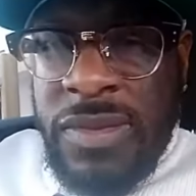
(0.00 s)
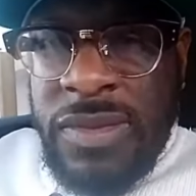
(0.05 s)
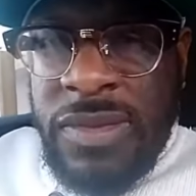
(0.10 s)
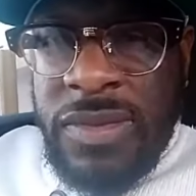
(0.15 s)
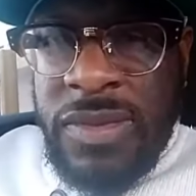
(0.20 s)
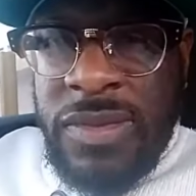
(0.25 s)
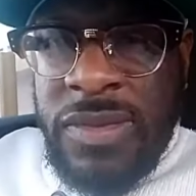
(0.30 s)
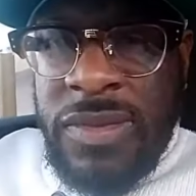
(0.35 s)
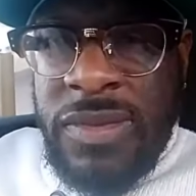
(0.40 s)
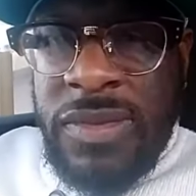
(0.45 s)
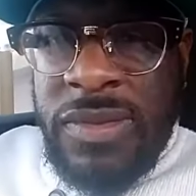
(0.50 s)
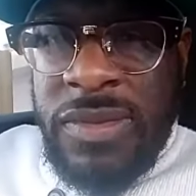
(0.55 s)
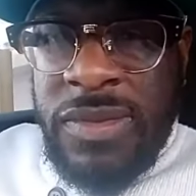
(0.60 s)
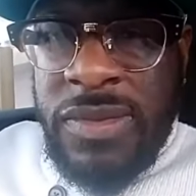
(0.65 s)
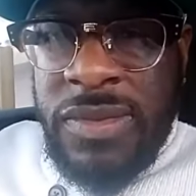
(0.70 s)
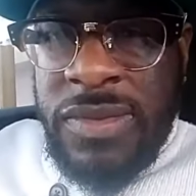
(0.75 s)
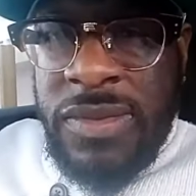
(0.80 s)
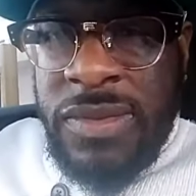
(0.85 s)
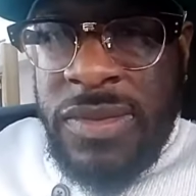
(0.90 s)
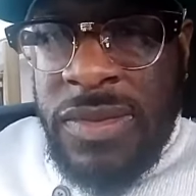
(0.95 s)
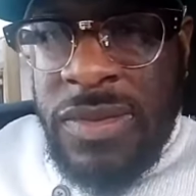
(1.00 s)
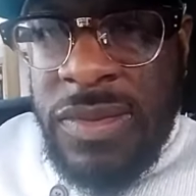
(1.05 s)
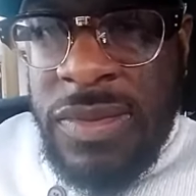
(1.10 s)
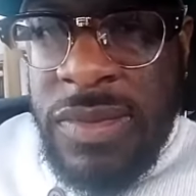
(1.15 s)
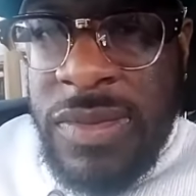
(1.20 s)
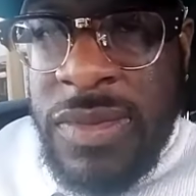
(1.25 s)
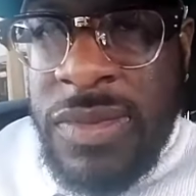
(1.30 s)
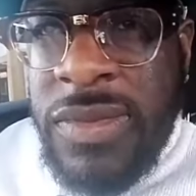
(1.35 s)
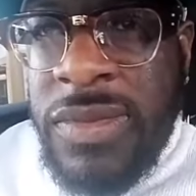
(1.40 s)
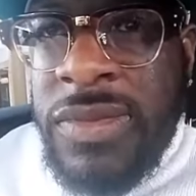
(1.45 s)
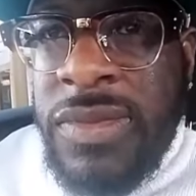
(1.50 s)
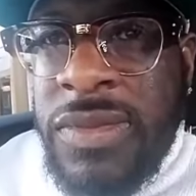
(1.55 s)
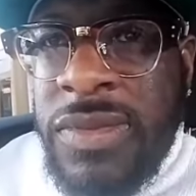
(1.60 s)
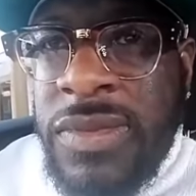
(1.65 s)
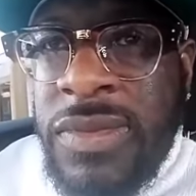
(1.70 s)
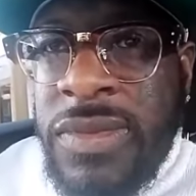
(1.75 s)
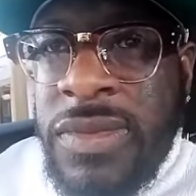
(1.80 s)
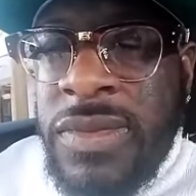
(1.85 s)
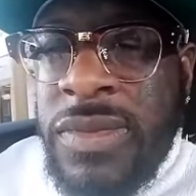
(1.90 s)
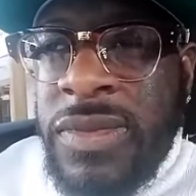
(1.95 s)
your page getting deleted. Like
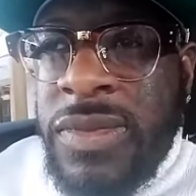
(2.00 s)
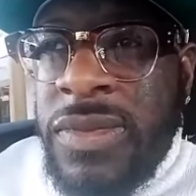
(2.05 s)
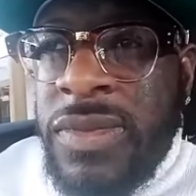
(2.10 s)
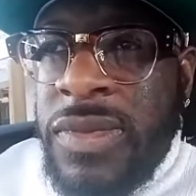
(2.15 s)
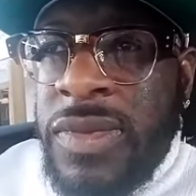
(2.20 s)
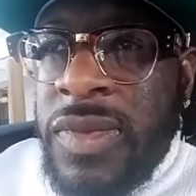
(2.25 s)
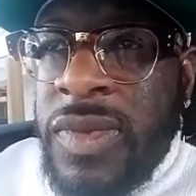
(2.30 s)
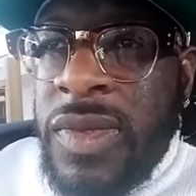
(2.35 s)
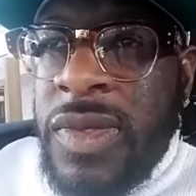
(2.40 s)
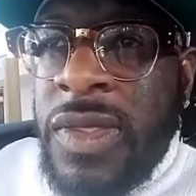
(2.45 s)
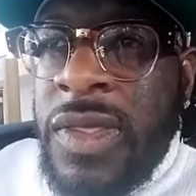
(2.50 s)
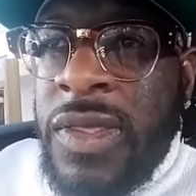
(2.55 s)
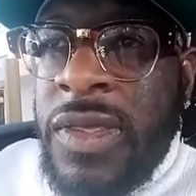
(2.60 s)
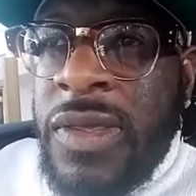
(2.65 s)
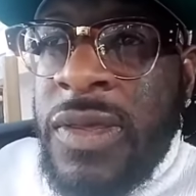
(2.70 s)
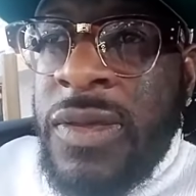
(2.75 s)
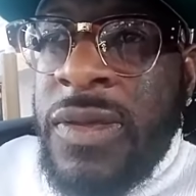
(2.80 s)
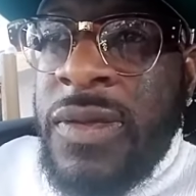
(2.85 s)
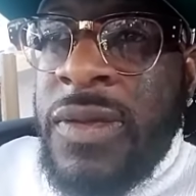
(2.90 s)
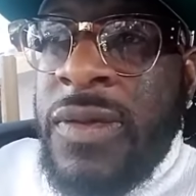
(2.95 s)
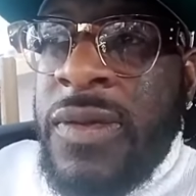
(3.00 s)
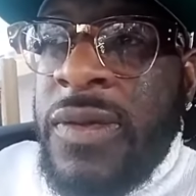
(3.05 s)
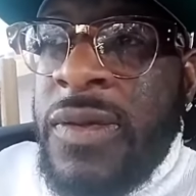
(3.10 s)
you, you got notification.